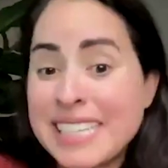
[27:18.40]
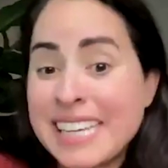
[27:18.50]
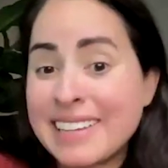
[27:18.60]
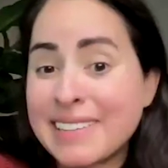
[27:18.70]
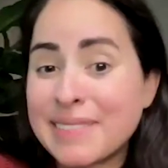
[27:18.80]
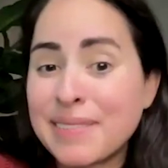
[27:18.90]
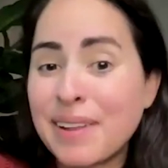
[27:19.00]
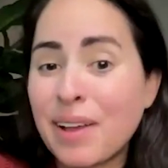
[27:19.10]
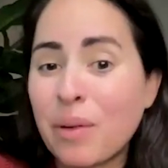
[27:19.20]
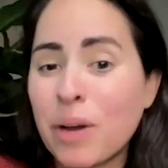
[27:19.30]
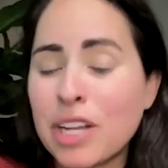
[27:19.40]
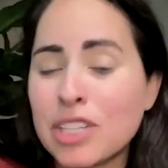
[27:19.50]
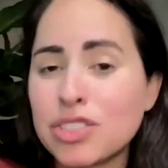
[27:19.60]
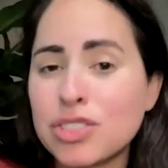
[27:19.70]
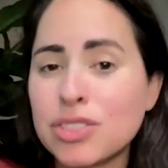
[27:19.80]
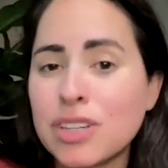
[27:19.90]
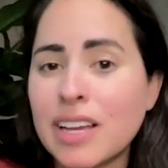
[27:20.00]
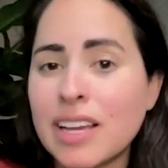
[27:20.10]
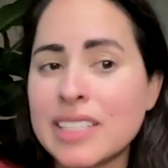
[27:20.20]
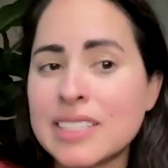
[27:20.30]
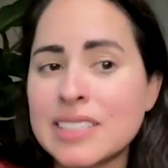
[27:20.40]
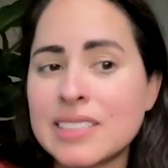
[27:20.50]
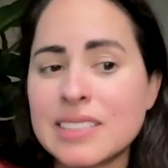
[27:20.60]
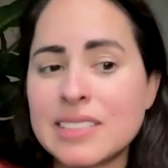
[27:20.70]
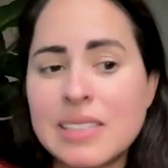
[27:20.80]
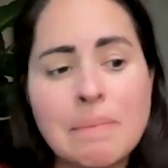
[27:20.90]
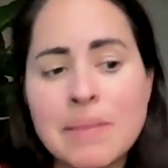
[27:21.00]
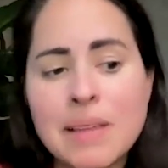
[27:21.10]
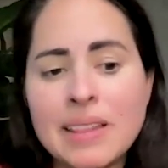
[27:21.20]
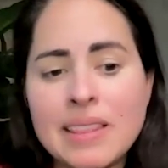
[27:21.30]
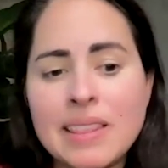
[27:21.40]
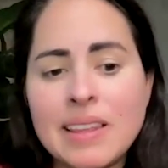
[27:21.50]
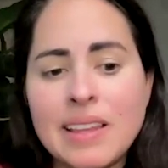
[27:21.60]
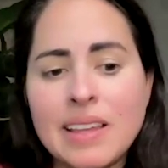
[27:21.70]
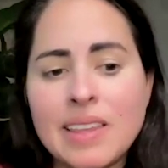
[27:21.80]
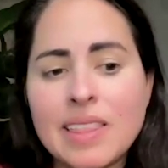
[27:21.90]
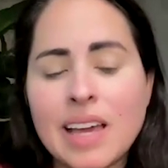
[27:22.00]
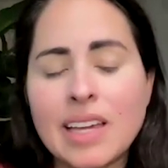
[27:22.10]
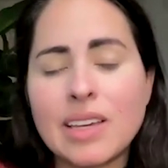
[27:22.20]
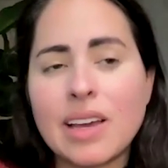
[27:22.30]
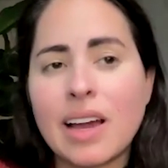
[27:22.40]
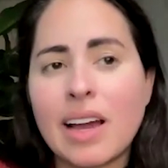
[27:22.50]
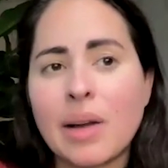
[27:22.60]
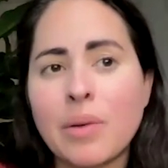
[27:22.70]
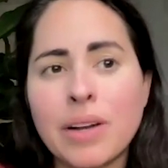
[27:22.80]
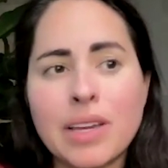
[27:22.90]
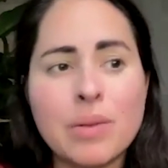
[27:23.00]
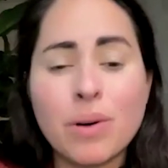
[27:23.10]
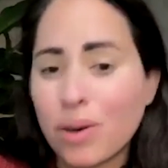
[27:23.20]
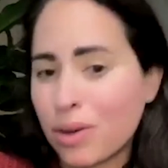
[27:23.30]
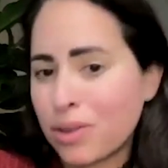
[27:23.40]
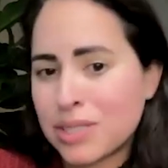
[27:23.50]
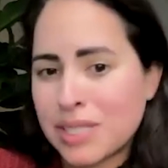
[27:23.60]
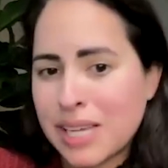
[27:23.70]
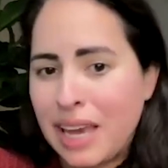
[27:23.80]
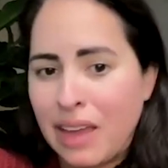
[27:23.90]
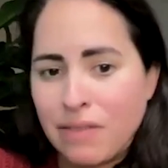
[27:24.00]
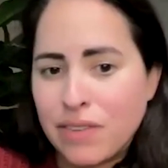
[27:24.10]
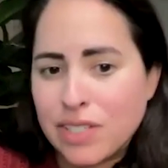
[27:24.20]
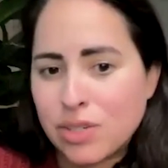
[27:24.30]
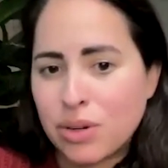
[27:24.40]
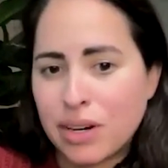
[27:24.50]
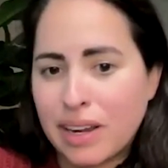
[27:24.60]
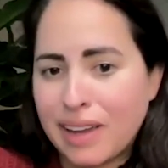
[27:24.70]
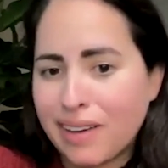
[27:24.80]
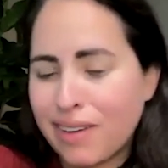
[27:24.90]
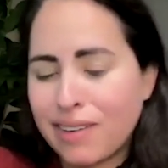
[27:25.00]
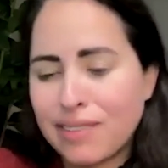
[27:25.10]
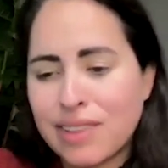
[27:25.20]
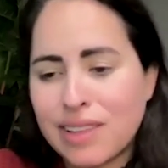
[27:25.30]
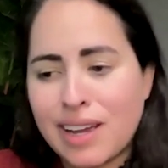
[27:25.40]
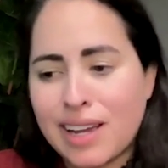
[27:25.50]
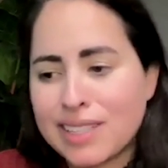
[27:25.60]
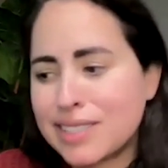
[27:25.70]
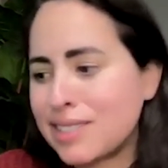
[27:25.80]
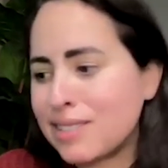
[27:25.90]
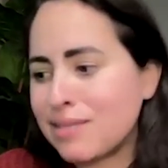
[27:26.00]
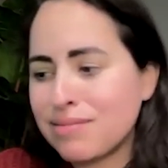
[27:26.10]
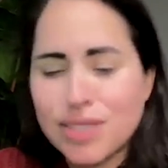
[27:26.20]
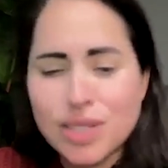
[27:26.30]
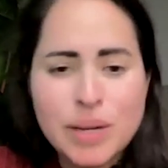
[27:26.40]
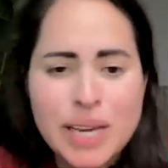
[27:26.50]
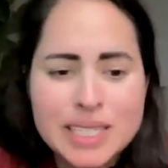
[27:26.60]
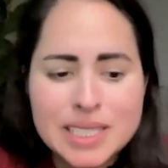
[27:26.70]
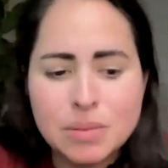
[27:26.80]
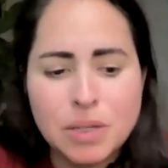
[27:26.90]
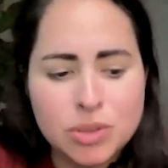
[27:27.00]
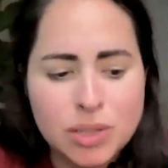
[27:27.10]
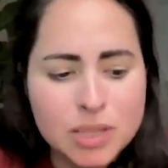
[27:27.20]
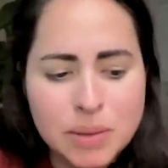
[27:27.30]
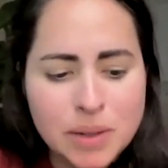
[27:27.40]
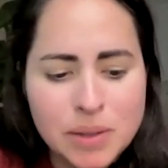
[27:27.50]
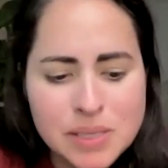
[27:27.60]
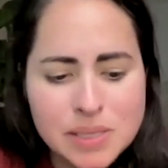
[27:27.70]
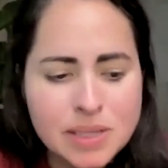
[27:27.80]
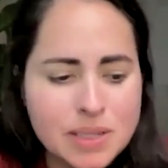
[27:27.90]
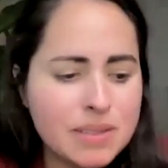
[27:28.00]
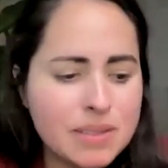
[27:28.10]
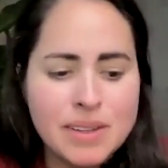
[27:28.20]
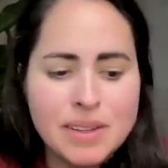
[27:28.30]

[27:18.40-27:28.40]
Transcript: seen, which is something that I want you all to take inventory on the next few weeks, especially as we go into